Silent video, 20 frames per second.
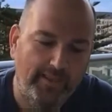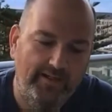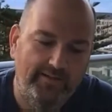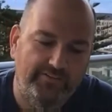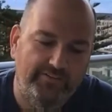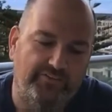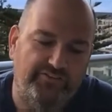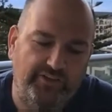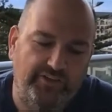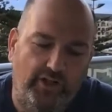
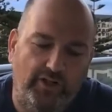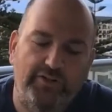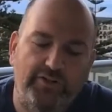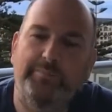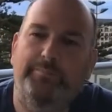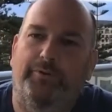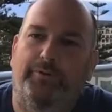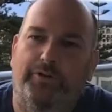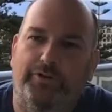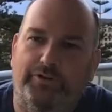the
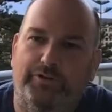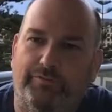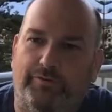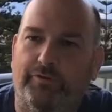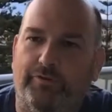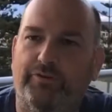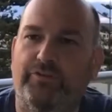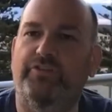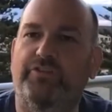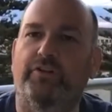starting point of
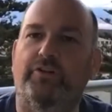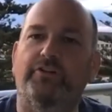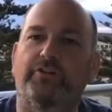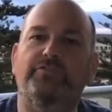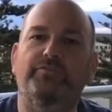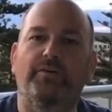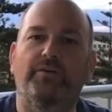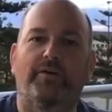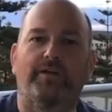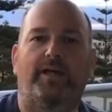our research
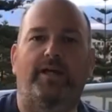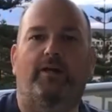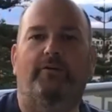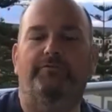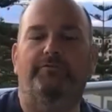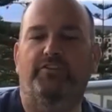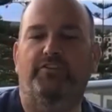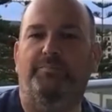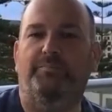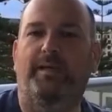of
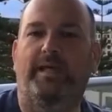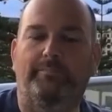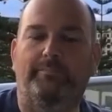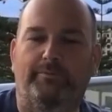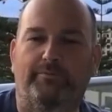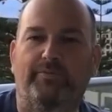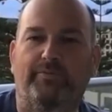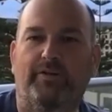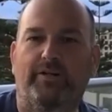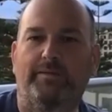this
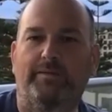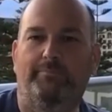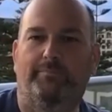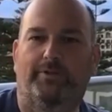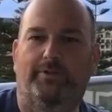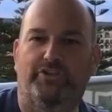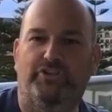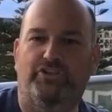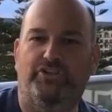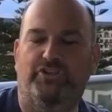paper very
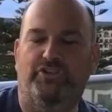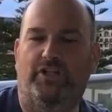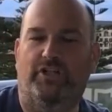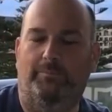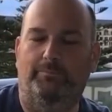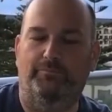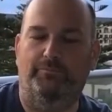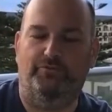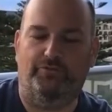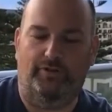much
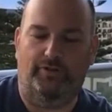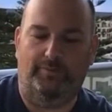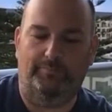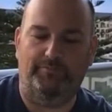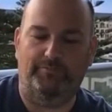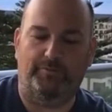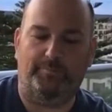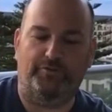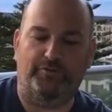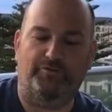comes from
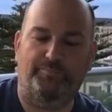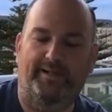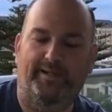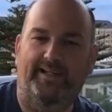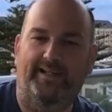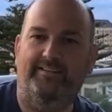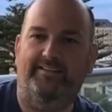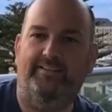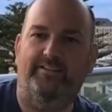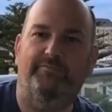the
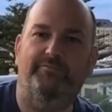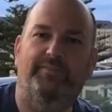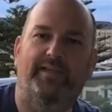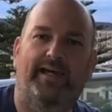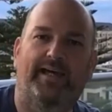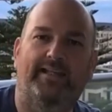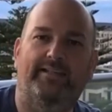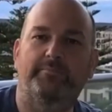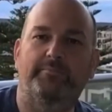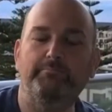perspective
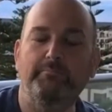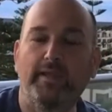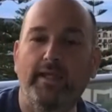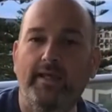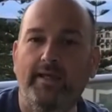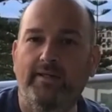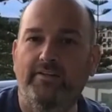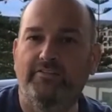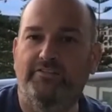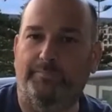that
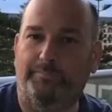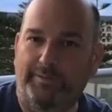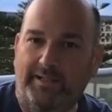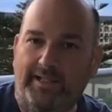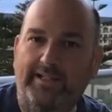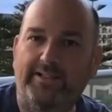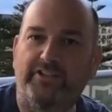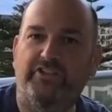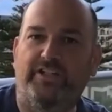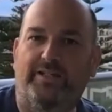
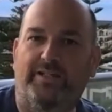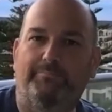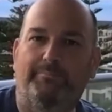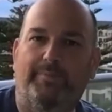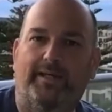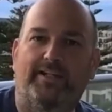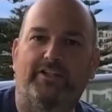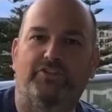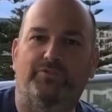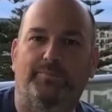supply chain
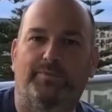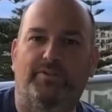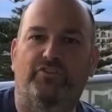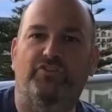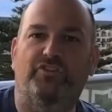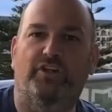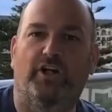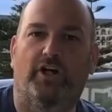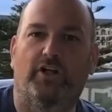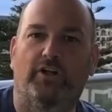management
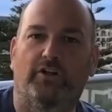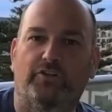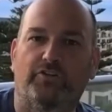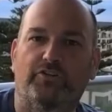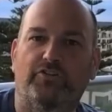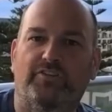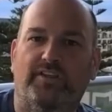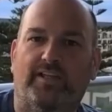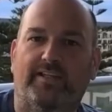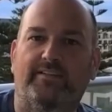
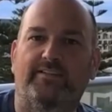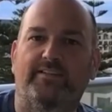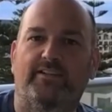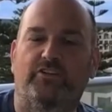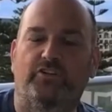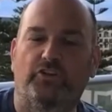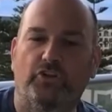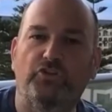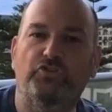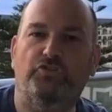scholars and
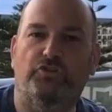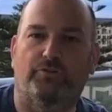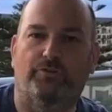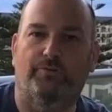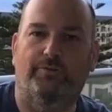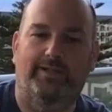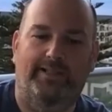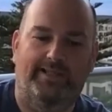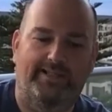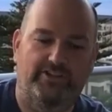industrial
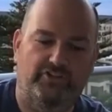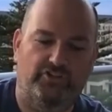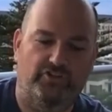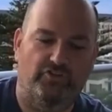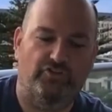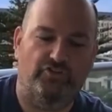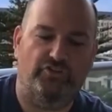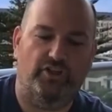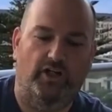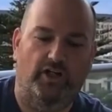relations
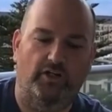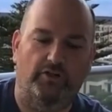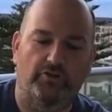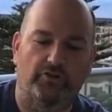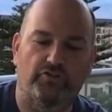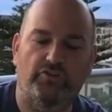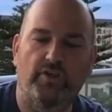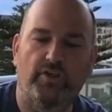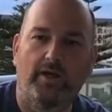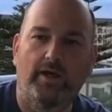
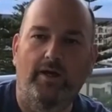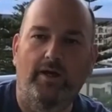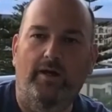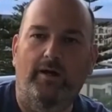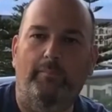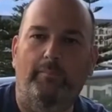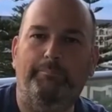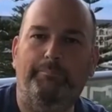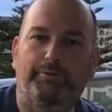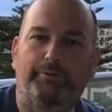scholars
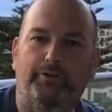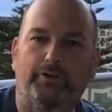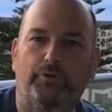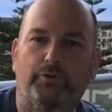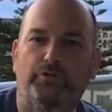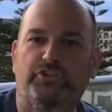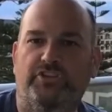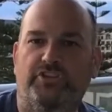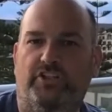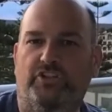
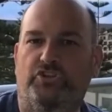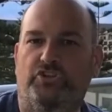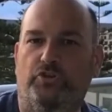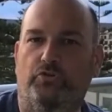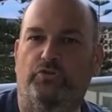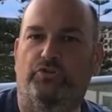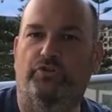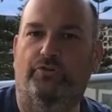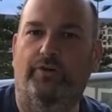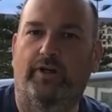approach
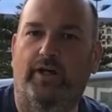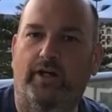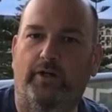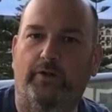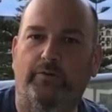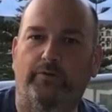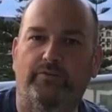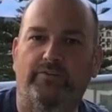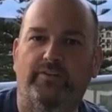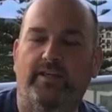issues
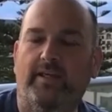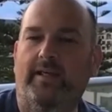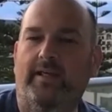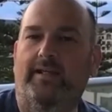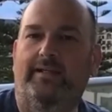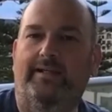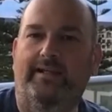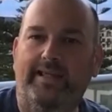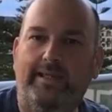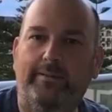around
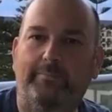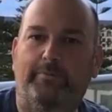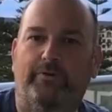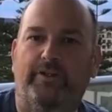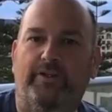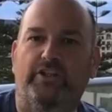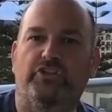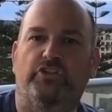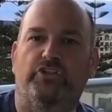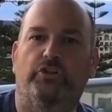labour
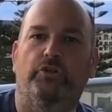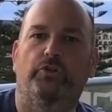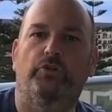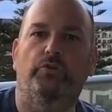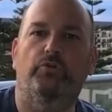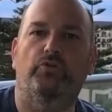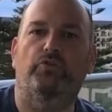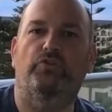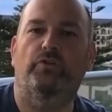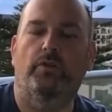
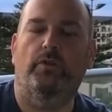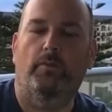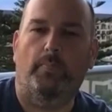issues,